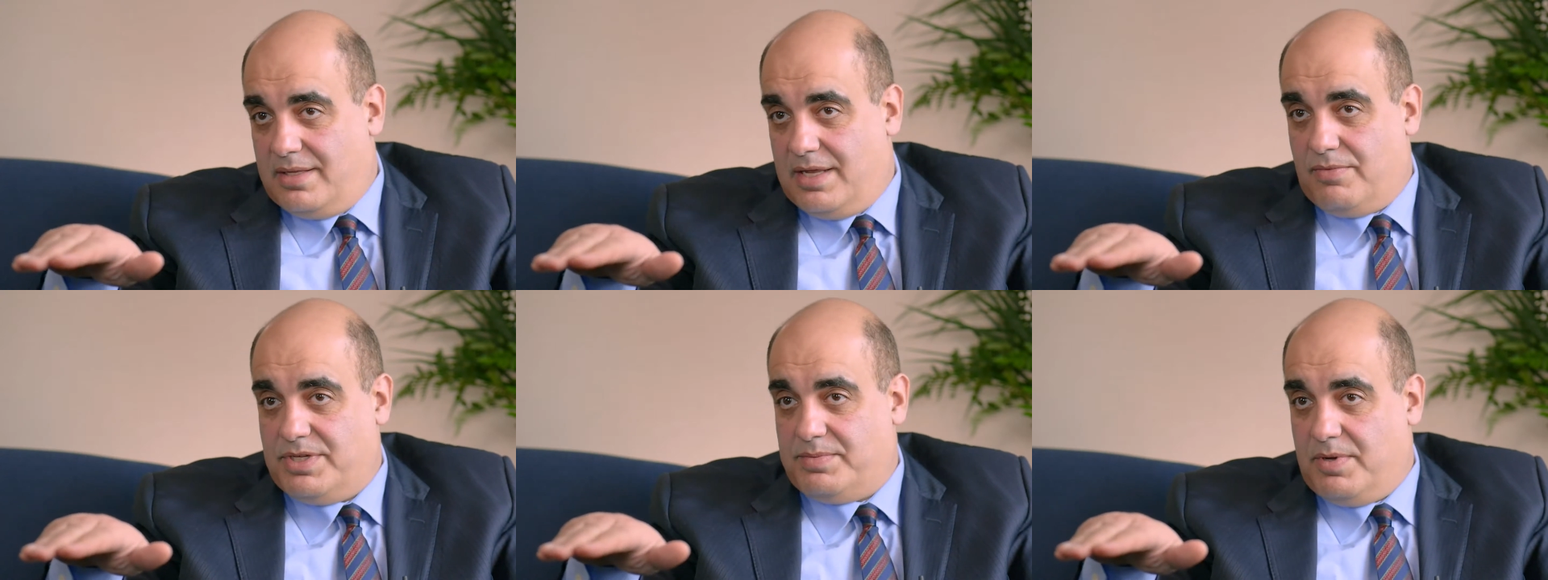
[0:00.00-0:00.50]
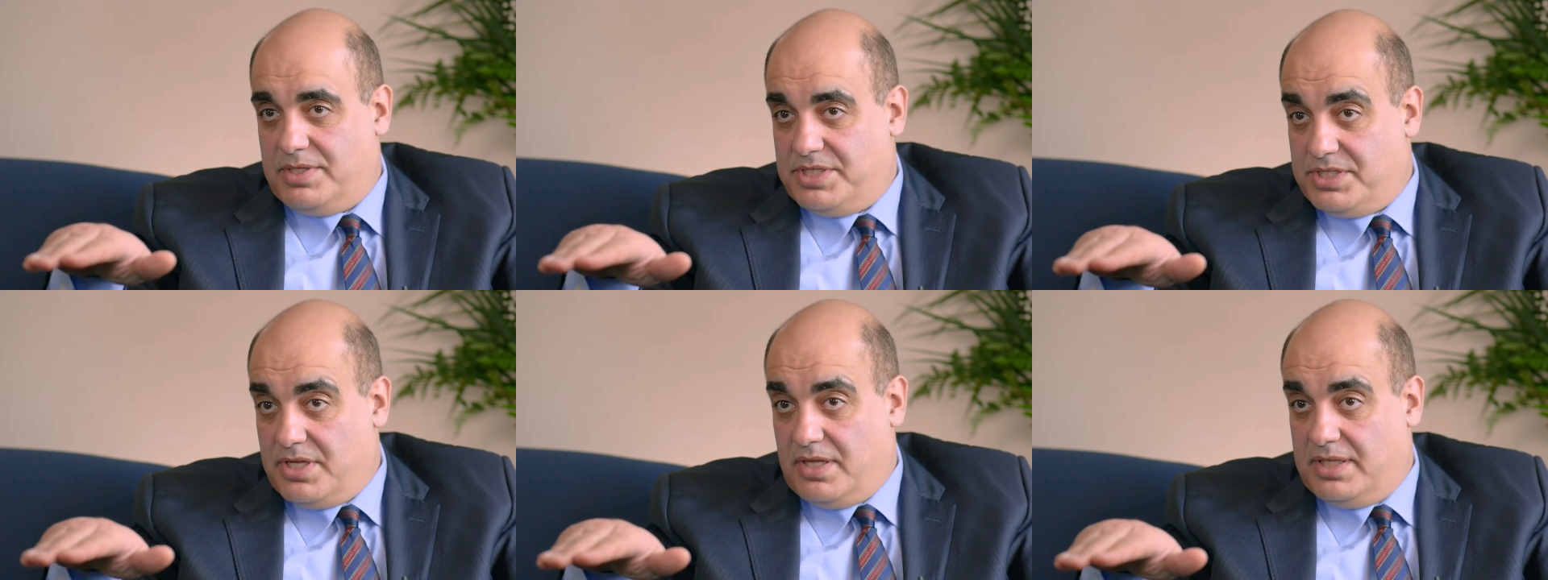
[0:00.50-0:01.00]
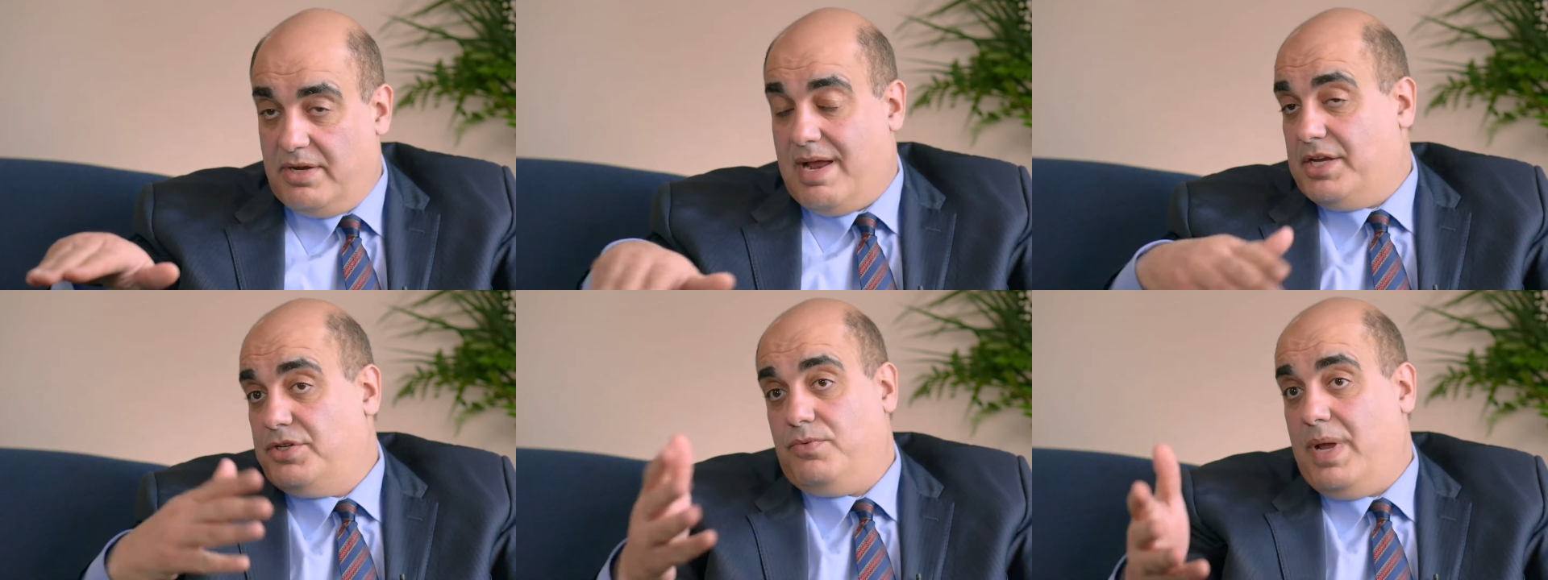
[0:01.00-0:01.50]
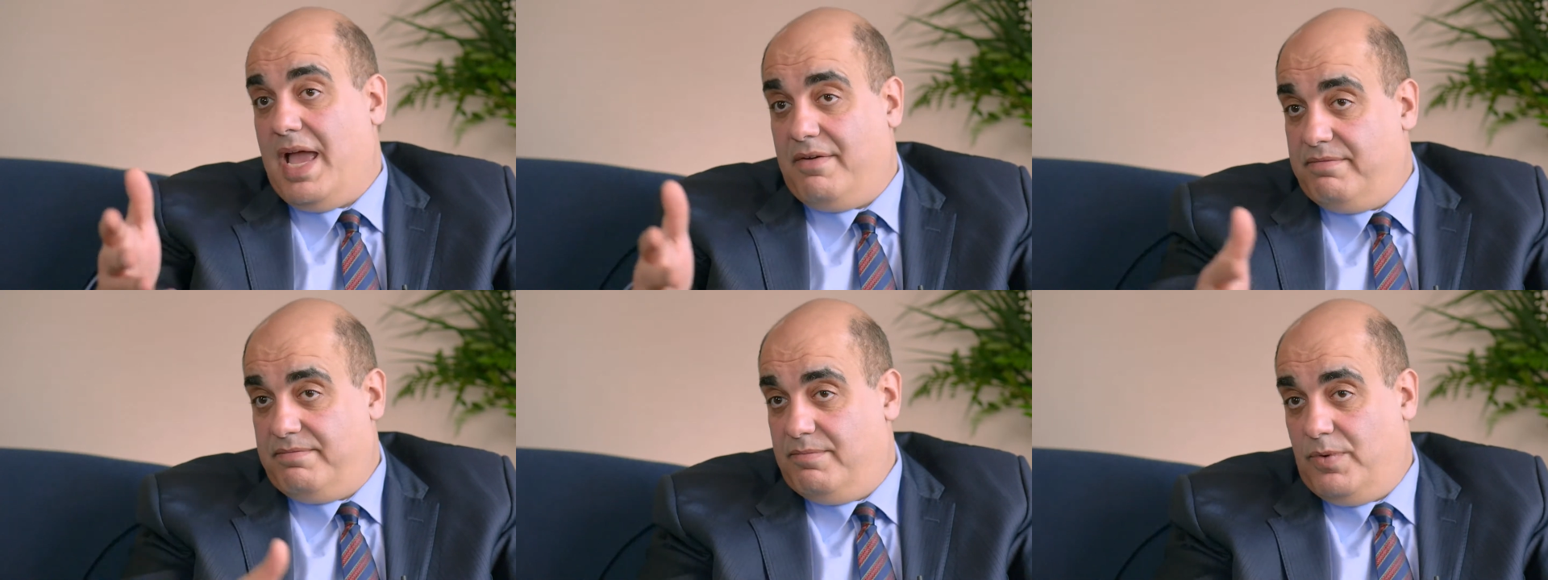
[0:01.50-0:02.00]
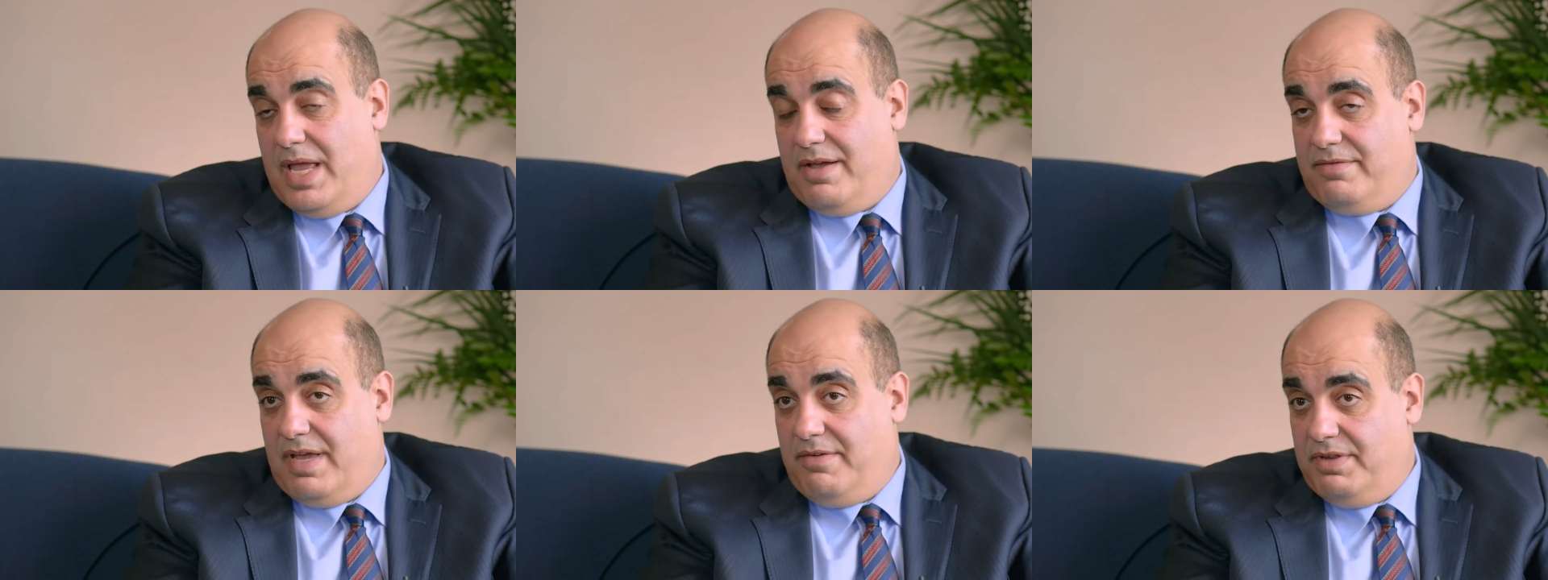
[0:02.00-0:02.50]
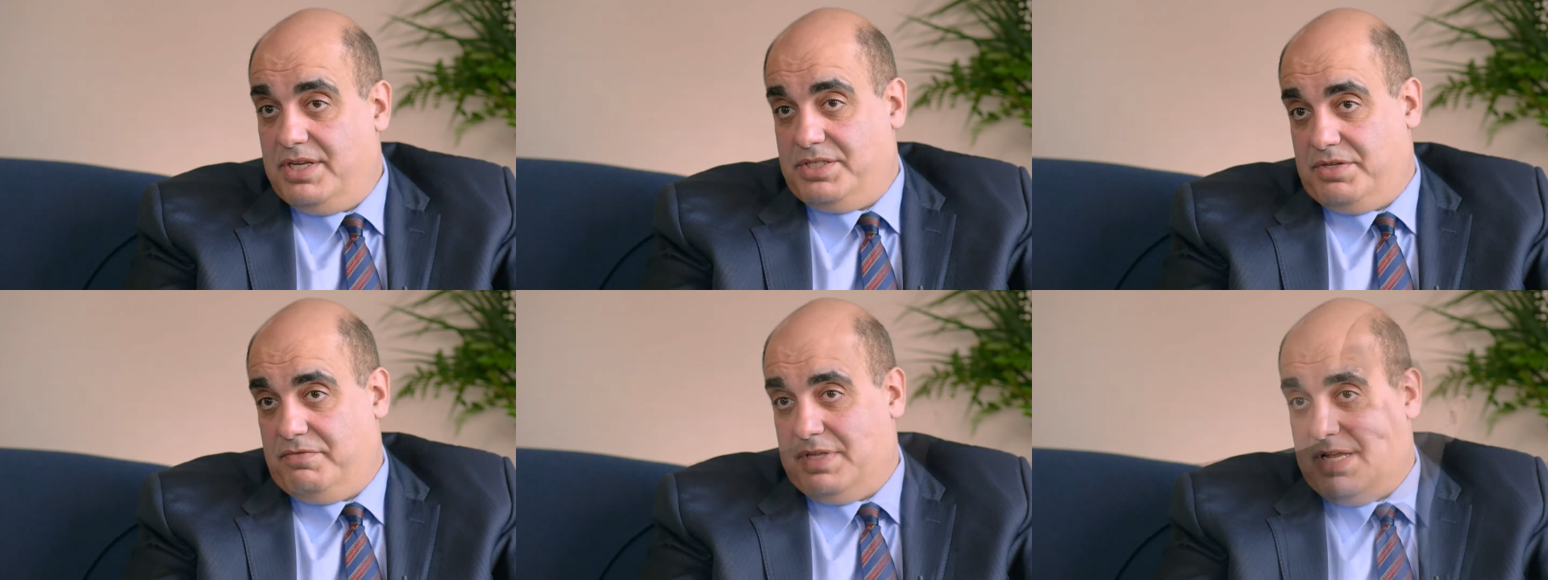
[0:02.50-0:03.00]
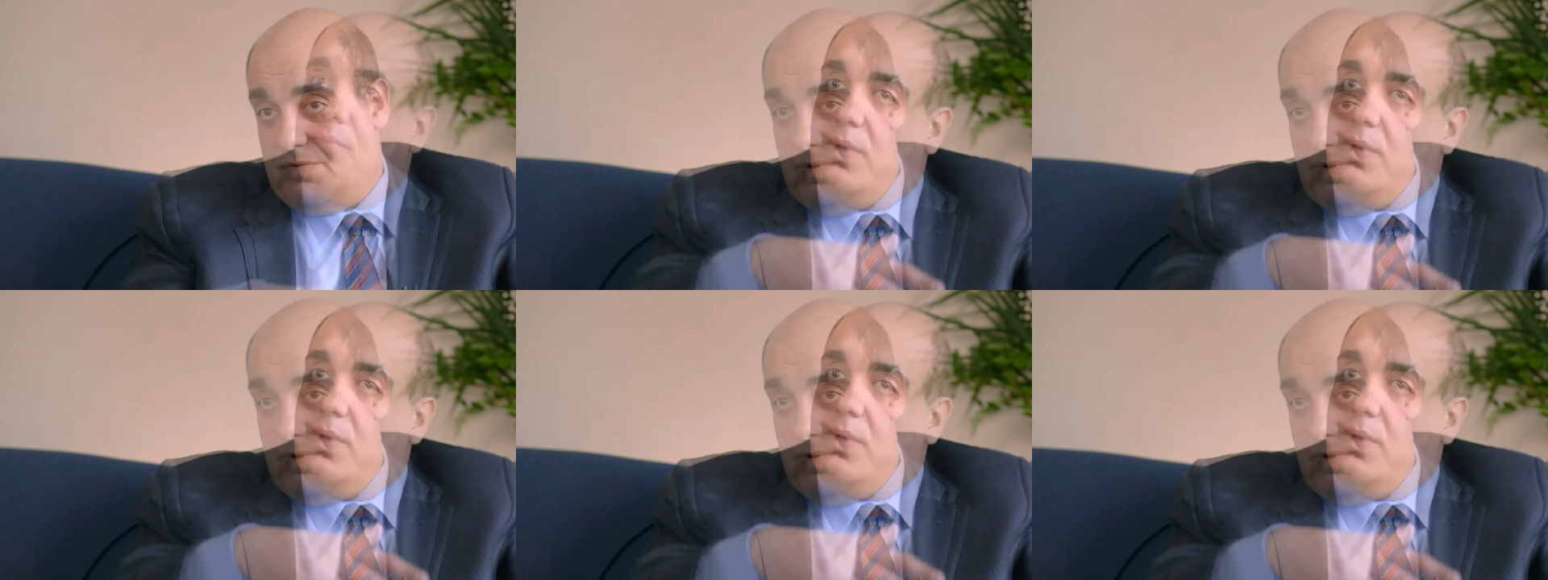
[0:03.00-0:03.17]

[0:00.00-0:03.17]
That response is not there. Actually, we have evidence of that.